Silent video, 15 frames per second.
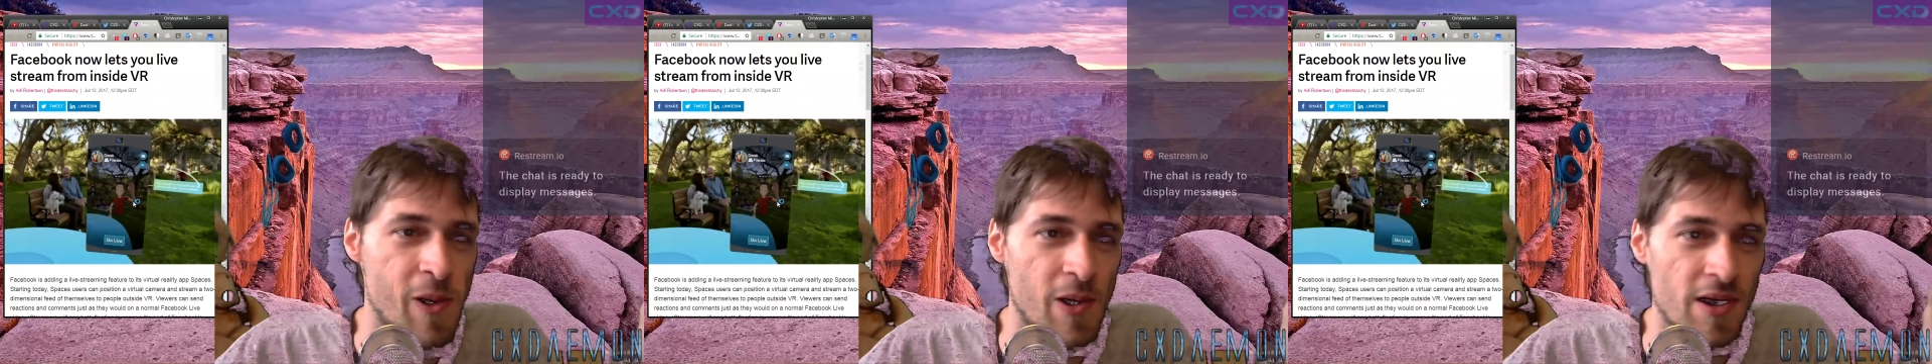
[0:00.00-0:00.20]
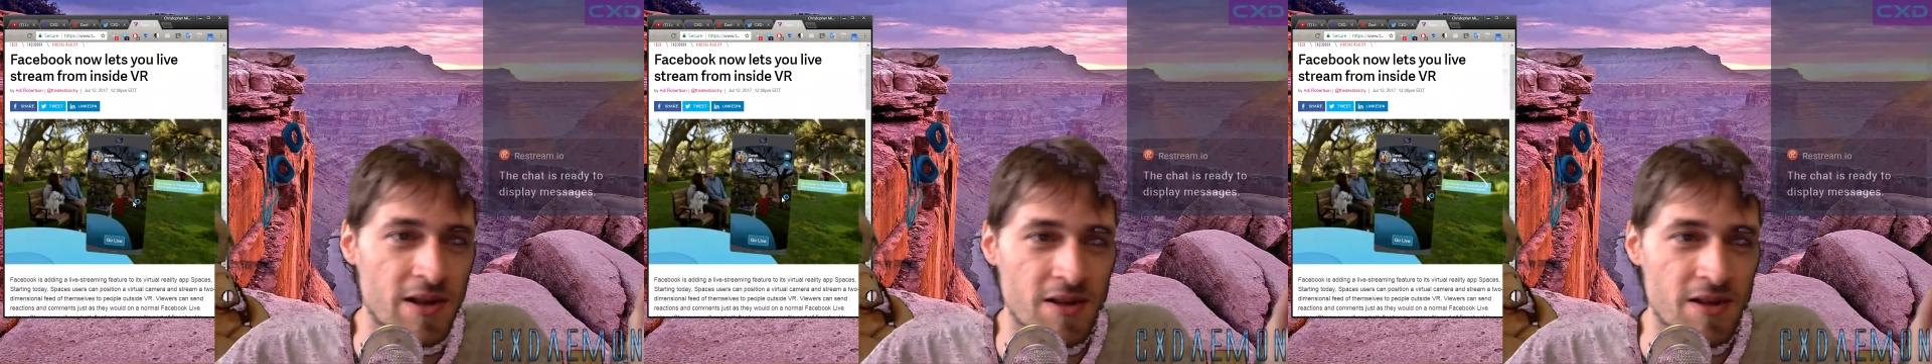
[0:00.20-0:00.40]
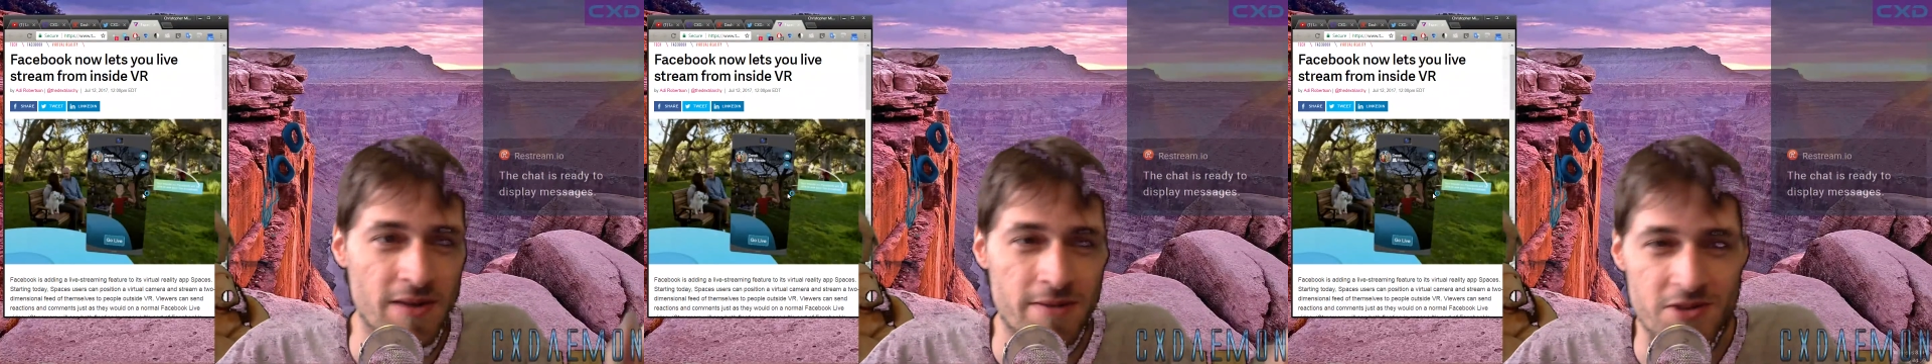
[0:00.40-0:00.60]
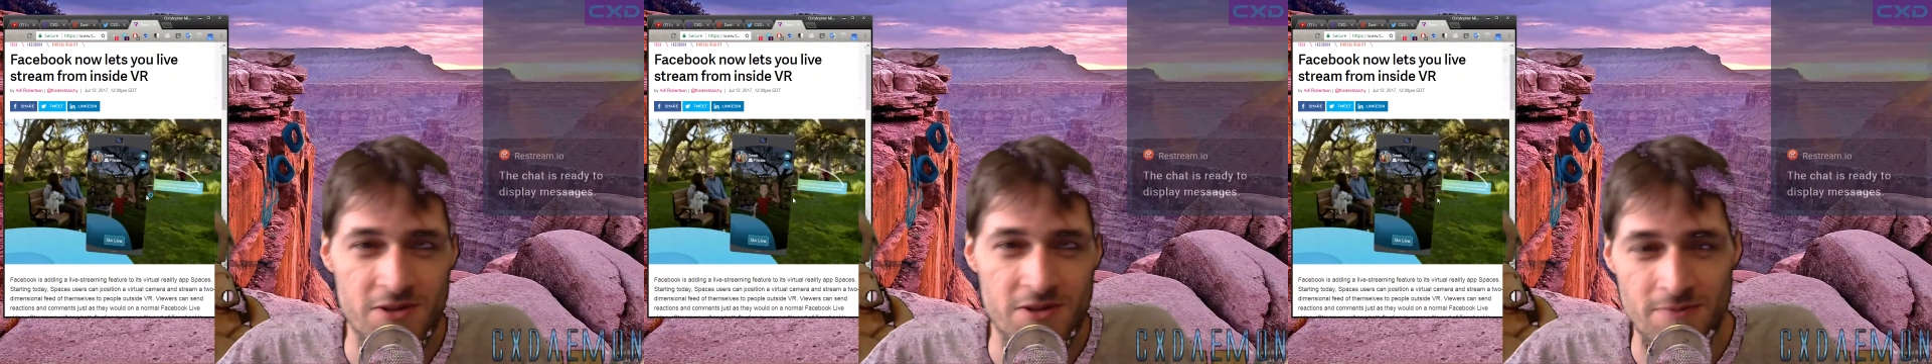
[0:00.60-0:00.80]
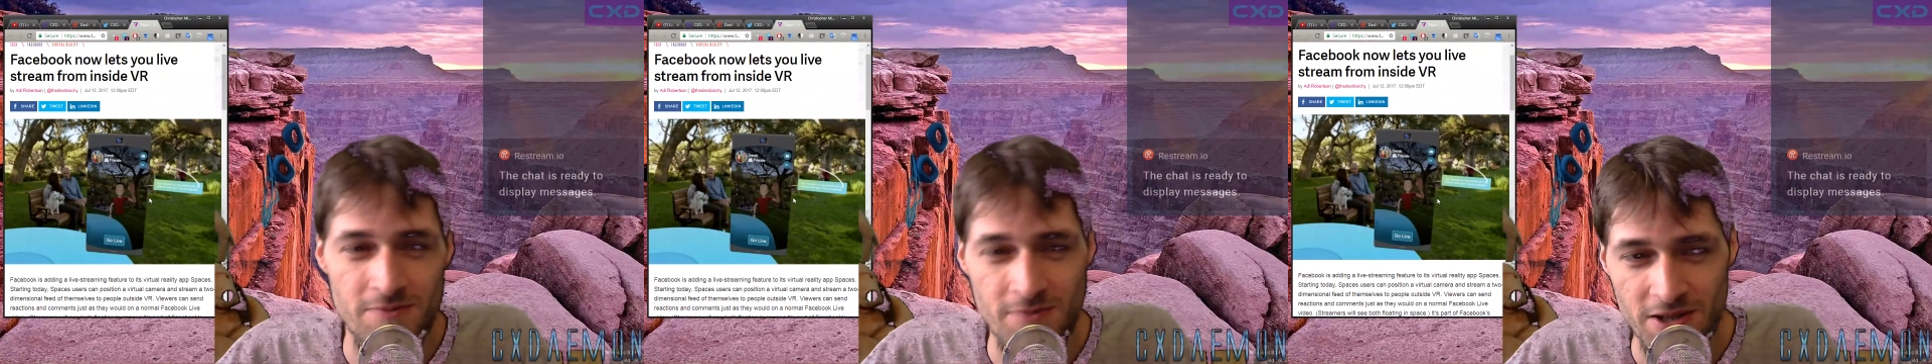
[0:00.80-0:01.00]
I love how
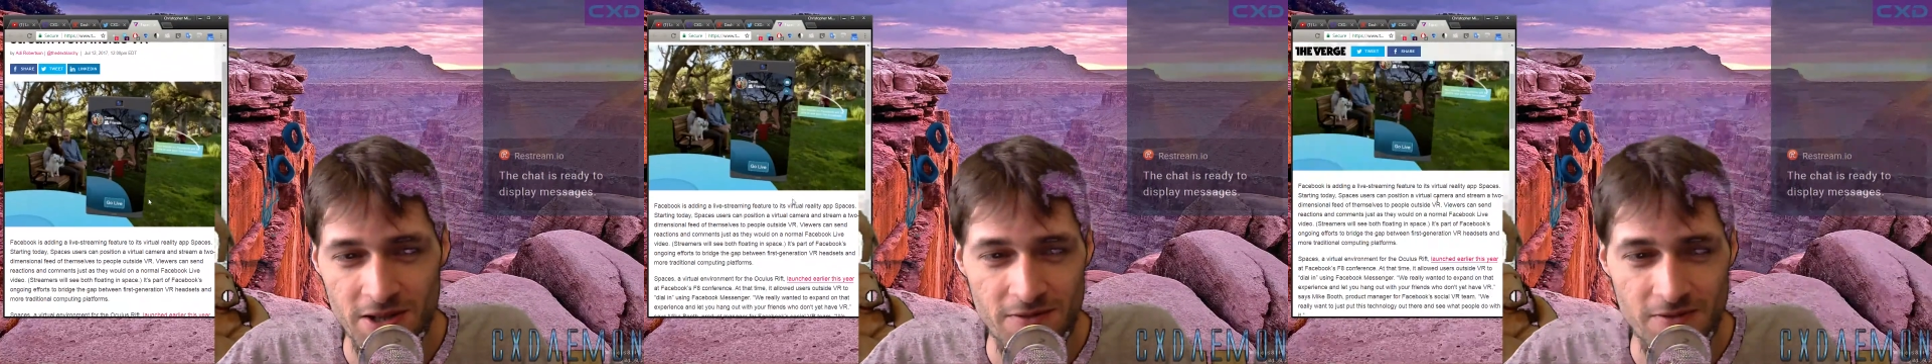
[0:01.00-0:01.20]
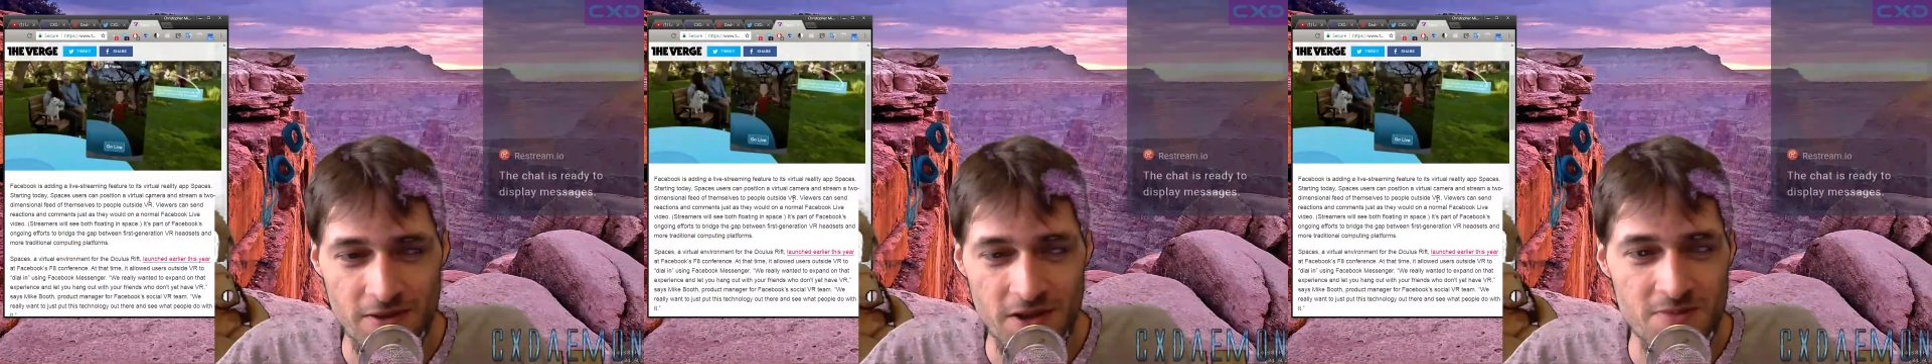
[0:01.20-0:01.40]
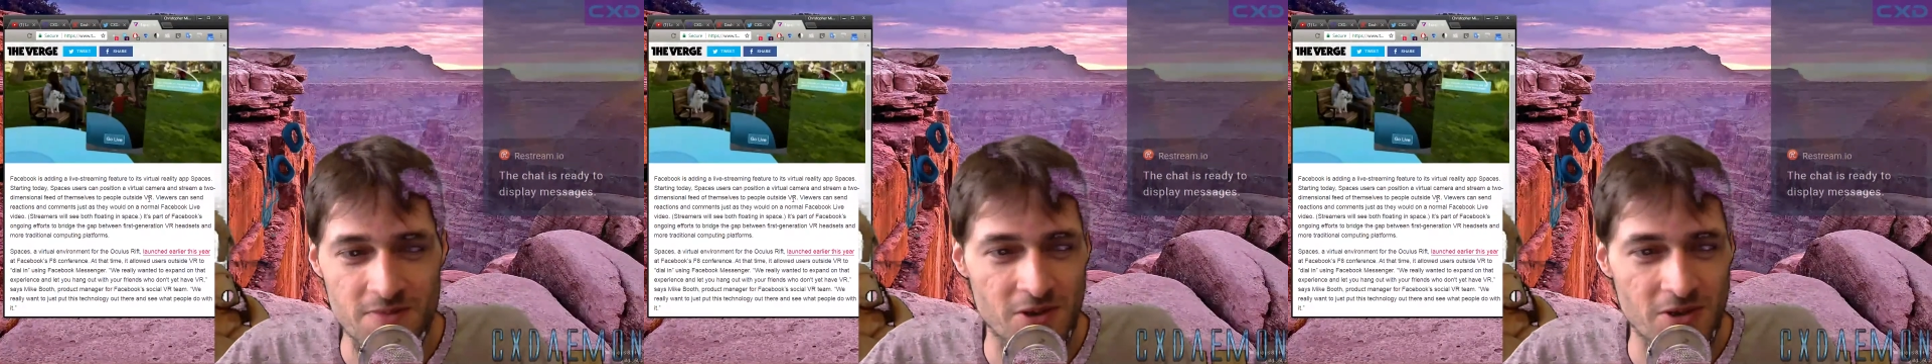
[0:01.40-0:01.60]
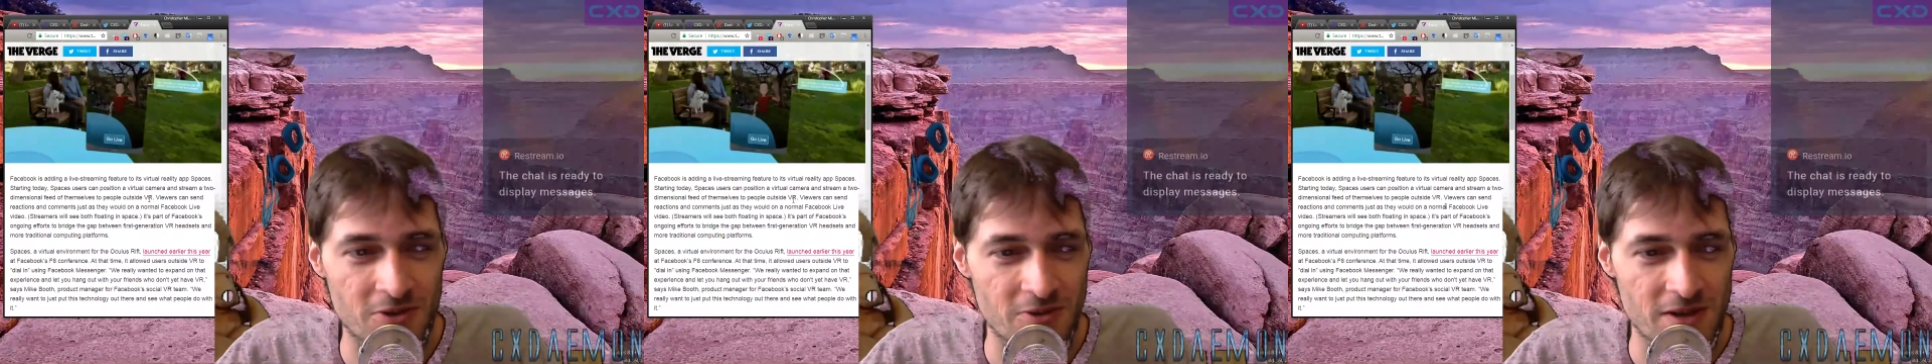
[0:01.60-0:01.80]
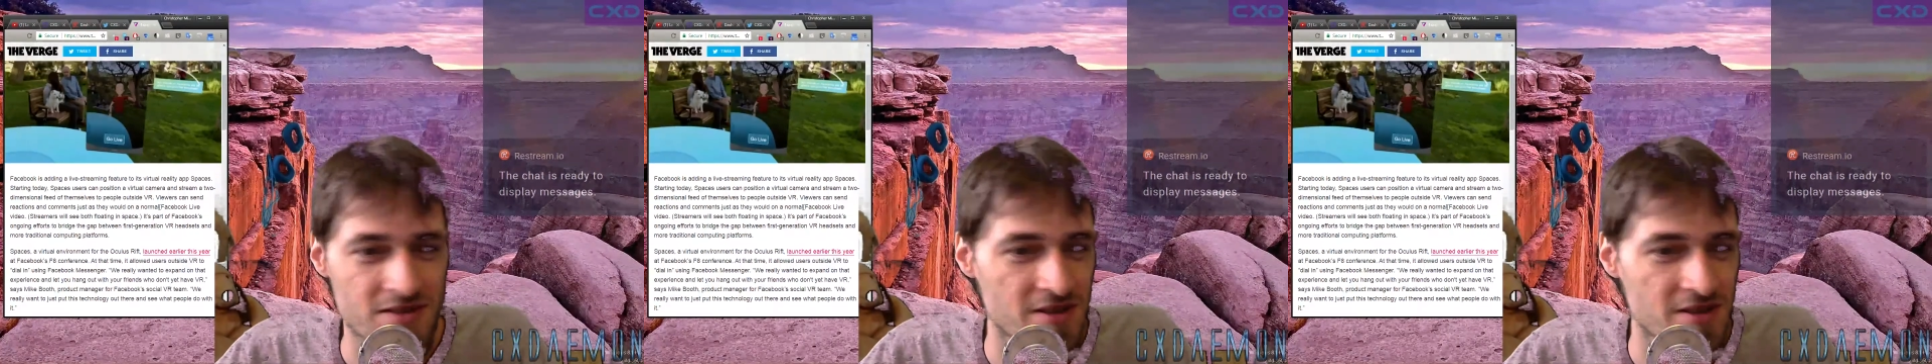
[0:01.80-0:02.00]
much money Facebook
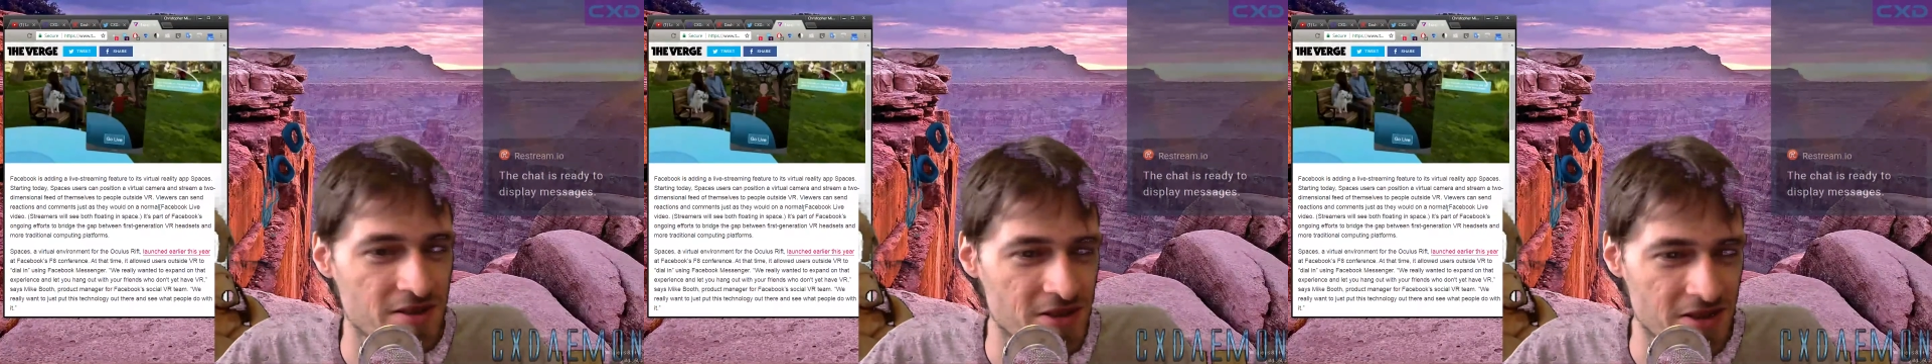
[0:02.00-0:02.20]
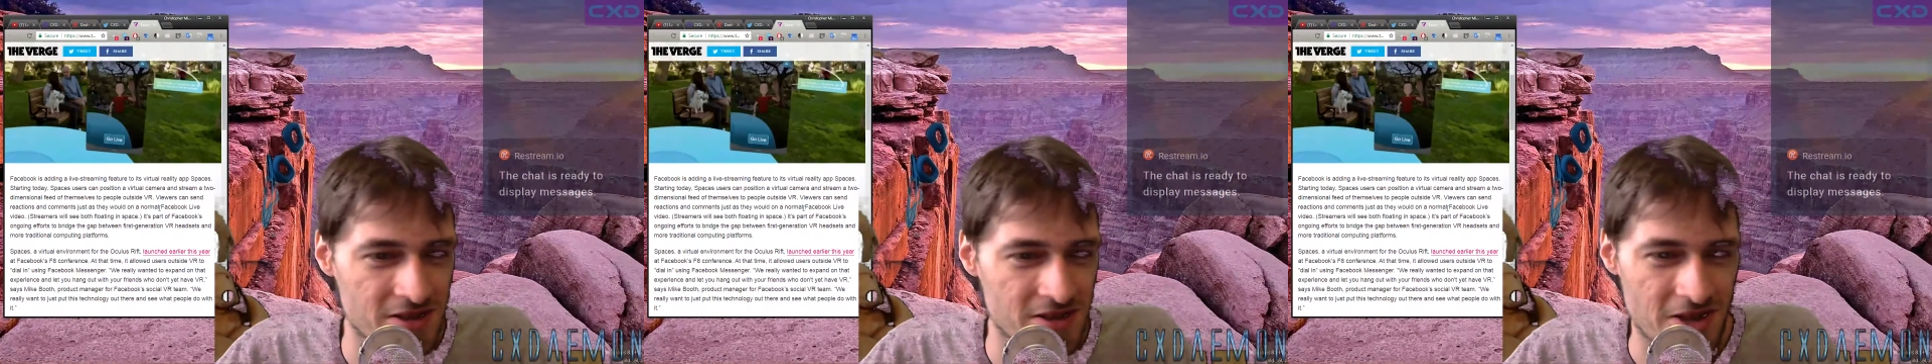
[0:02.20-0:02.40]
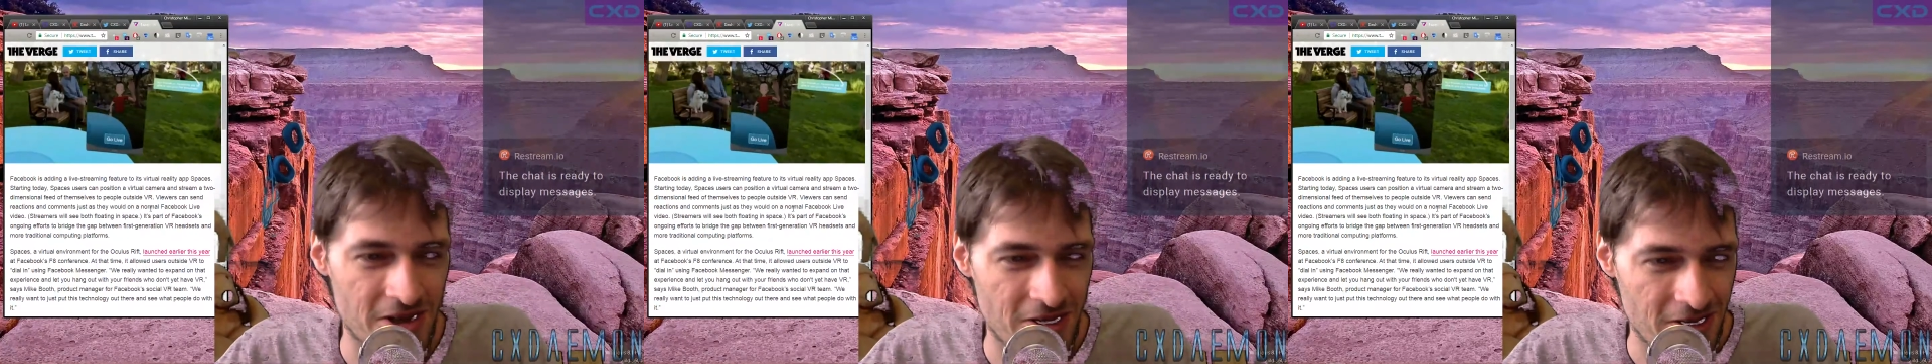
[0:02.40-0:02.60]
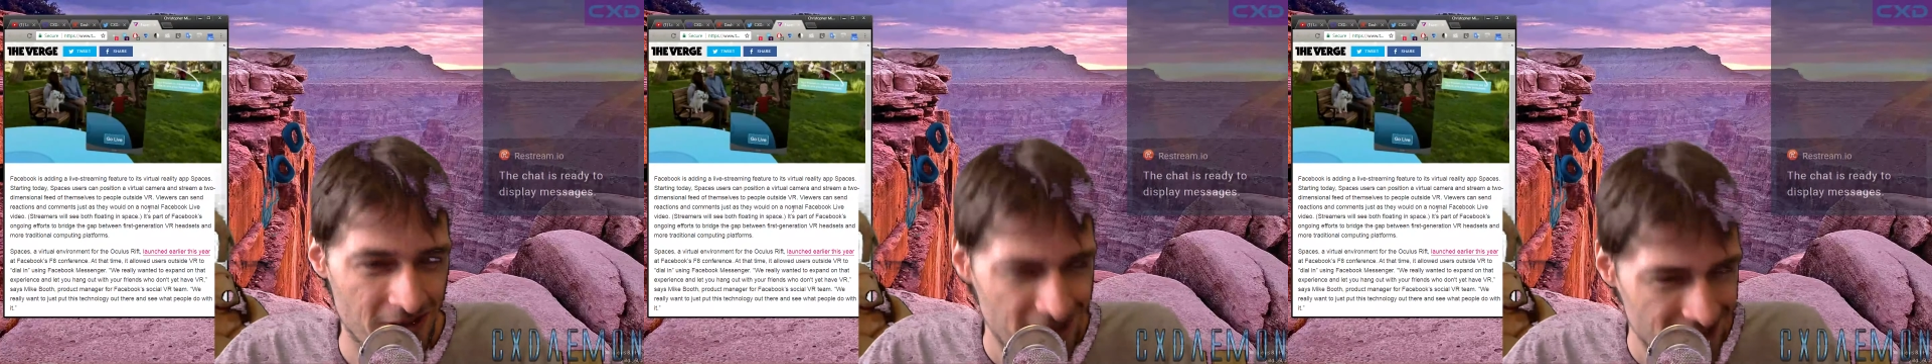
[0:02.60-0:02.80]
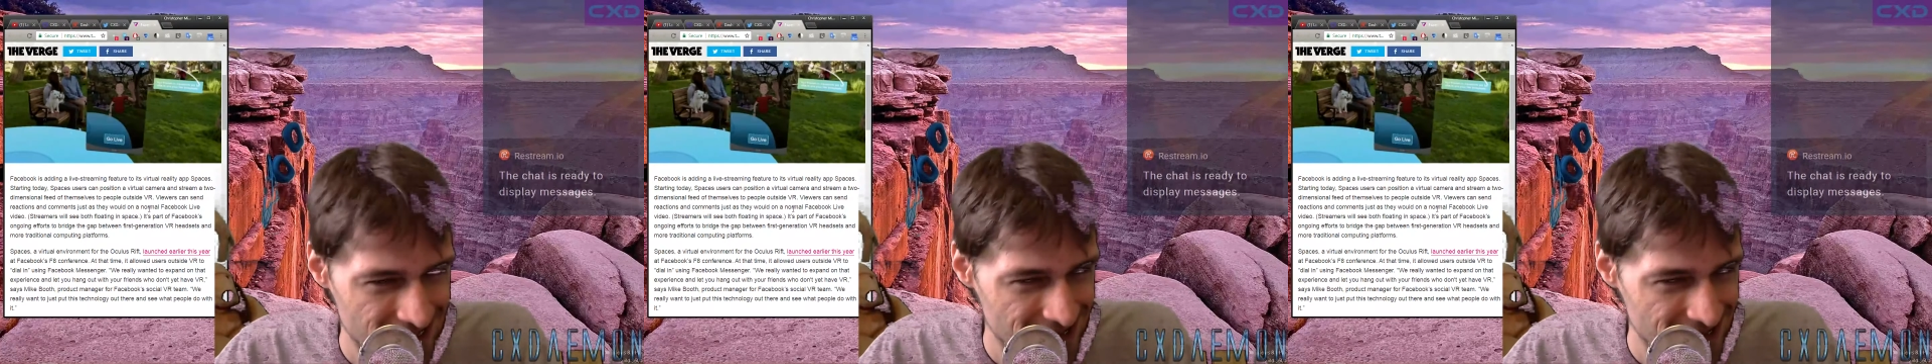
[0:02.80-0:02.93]
wastes on things, though.